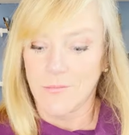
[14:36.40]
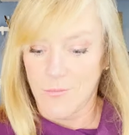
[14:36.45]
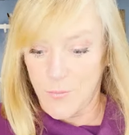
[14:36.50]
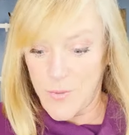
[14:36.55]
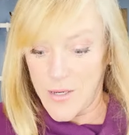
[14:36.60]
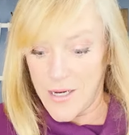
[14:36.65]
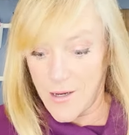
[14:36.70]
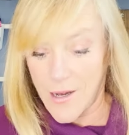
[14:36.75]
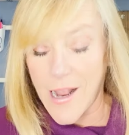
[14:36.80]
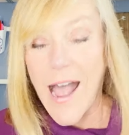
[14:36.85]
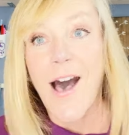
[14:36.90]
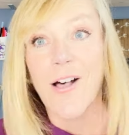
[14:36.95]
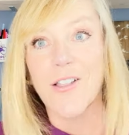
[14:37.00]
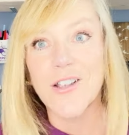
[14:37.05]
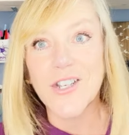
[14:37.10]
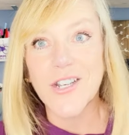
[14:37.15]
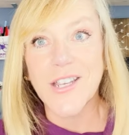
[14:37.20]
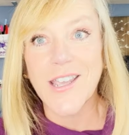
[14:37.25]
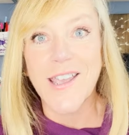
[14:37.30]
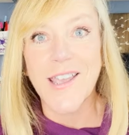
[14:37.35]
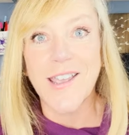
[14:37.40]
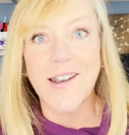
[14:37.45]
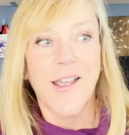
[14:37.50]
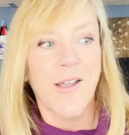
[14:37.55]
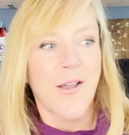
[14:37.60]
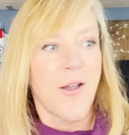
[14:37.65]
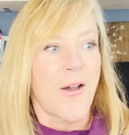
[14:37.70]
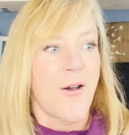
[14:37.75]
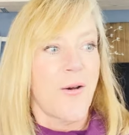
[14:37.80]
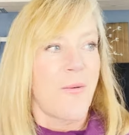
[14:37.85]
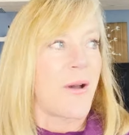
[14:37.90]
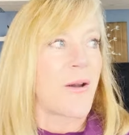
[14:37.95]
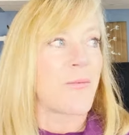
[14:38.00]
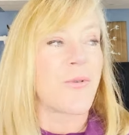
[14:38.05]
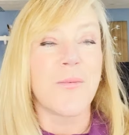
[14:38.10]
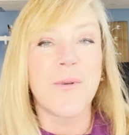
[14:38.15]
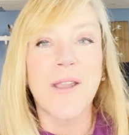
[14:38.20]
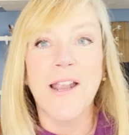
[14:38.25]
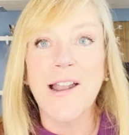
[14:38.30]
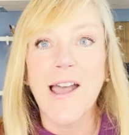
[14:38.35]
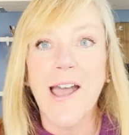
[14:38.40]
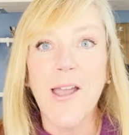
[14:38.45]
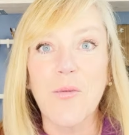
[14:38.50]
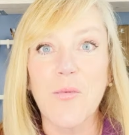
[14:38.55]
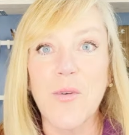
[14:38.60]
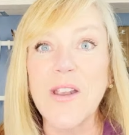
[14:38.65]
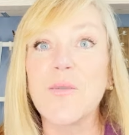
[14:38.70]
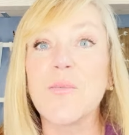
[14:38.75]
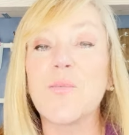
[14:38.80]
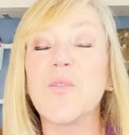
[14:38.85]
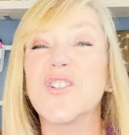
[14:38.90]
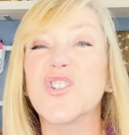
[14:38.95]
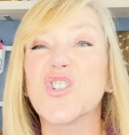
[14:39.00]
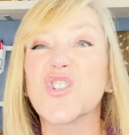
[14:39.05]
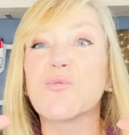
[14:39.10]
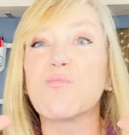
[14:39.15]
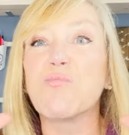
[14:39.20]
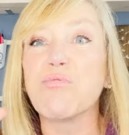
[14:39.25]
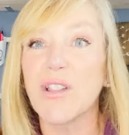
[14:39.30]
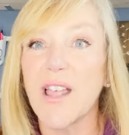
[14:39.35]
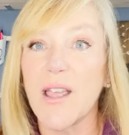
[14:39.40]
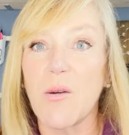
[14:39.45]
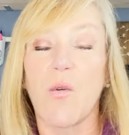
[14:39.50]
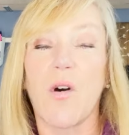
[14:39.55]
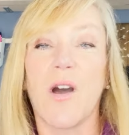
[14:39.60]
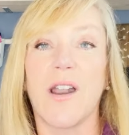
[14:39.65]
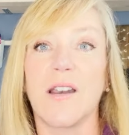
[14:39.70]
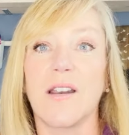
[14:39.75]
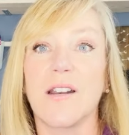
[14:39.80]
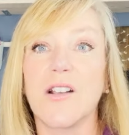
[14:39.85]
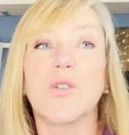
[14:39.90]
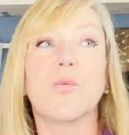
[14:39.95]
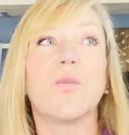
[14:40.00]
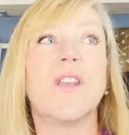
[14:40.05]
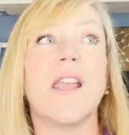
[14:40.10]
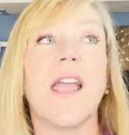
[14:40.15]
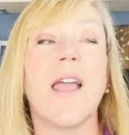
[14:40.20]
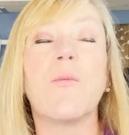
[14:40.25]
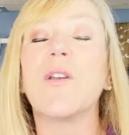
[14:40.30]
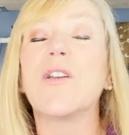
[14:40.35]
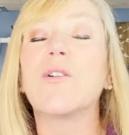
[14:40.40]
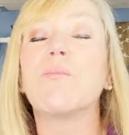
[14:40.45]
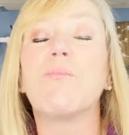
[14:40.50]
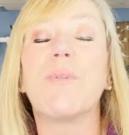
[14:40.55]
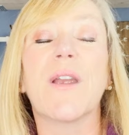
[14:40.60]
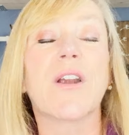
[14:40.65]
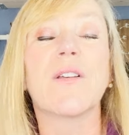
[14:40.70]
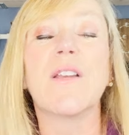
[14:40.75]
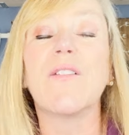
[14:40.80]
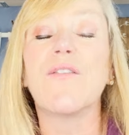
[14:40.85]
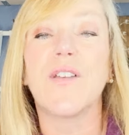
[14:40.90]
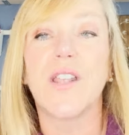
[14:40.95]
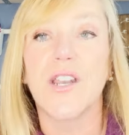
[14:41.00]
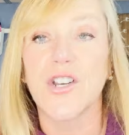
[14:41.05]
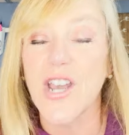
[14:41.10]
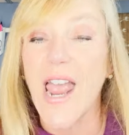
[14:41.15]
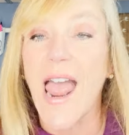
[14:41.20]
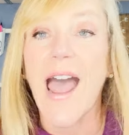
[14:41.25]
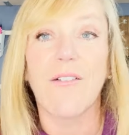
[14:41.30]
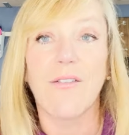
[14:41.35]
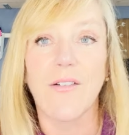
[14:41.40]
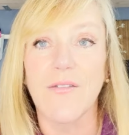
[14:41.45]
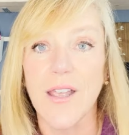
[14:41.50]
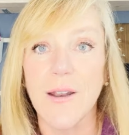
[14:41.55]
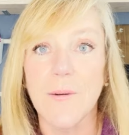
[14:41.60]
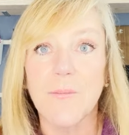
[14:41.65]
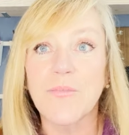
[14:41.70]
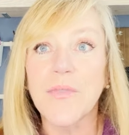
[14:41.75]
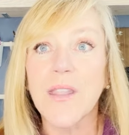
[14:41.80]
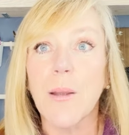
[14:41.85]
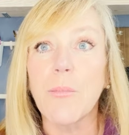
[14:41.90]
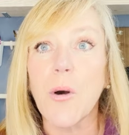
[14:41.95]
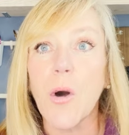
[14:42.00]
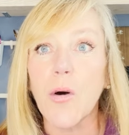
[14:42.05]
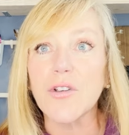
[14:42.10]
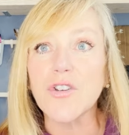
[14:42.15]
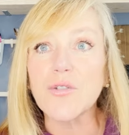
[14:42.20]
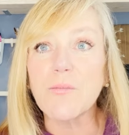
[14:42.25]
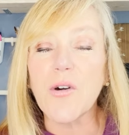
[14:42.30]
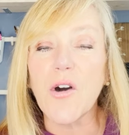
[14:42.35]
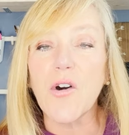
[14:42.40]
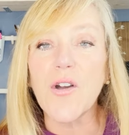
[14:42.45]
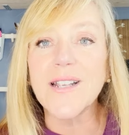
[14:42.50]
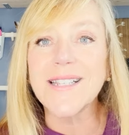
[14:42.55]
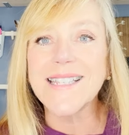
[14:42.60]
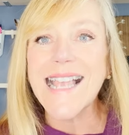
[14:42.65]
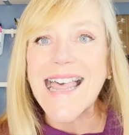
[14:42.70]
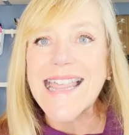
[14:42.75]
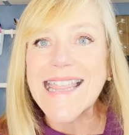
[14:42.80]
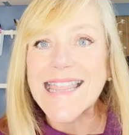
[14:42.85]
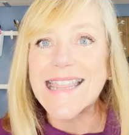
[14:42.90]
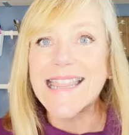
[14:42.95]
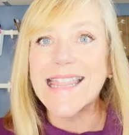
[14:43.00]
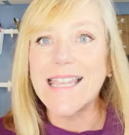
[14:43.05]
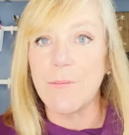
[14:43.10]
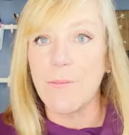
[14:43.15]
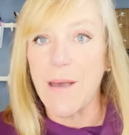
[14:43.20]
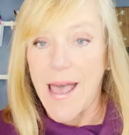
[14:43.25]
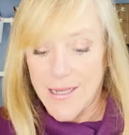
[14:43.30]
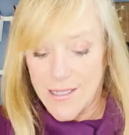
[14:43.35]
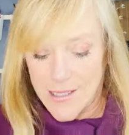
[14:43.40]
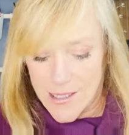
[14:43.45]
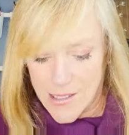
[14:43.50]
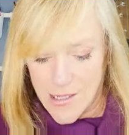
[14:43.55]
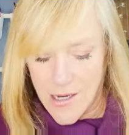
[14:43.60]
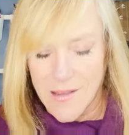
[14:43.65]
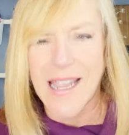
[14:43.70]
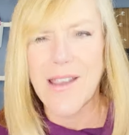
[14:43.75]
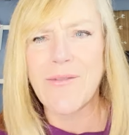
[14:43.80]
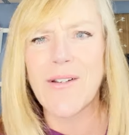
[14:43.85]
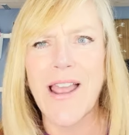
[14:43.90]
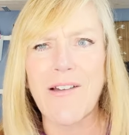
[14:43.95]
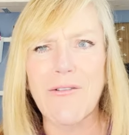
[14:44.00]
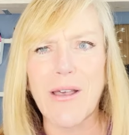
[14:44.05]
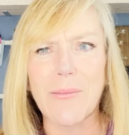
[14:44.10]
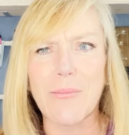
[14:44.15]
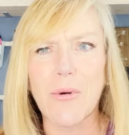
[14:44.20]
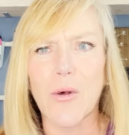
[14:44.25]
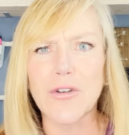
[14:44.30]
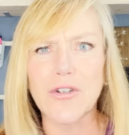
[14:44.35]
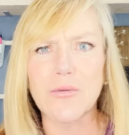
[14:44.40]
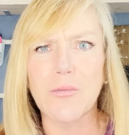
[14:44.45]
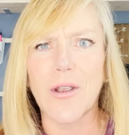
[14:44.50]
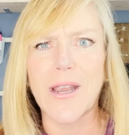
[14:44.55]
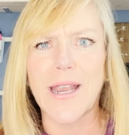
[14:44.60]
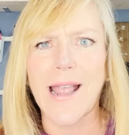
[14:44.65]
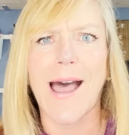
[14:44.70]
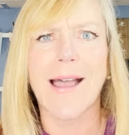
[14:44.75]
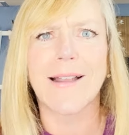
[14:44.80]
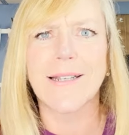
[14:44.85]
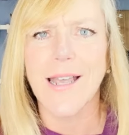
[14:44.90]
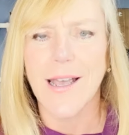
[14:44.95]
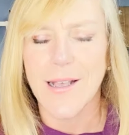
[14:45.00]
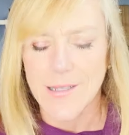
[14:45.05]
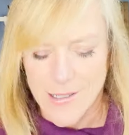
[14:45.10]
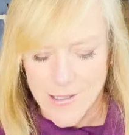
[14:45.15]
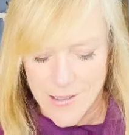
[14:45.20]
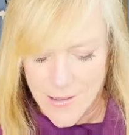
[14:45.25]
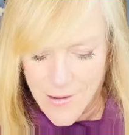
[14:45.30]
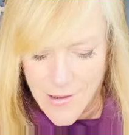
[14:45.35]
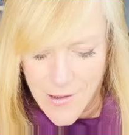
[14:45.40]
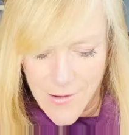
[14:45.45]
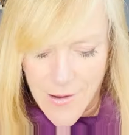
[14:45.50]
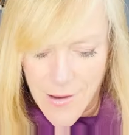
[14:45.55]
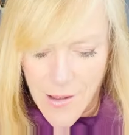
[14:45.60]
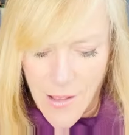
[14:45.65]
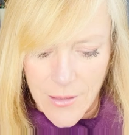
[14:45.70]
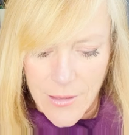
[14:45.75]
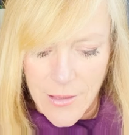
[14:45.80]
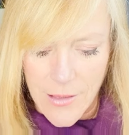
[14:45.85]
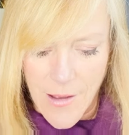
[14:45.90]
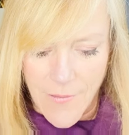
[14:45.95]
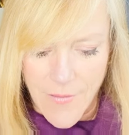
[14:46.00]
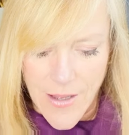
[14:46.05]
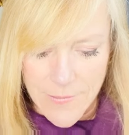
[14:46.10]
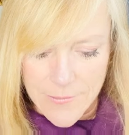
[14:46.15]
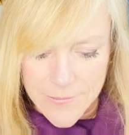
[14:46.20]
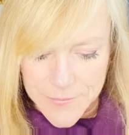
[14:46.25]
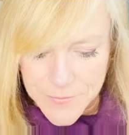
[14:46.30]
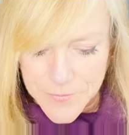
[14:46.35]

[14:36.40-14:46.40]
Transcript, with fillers: being a college kid, my roommate and I, we would split one because we, and we could barely finish half of it. Polish boys, the best. They even have like Polish boy contests. Love it.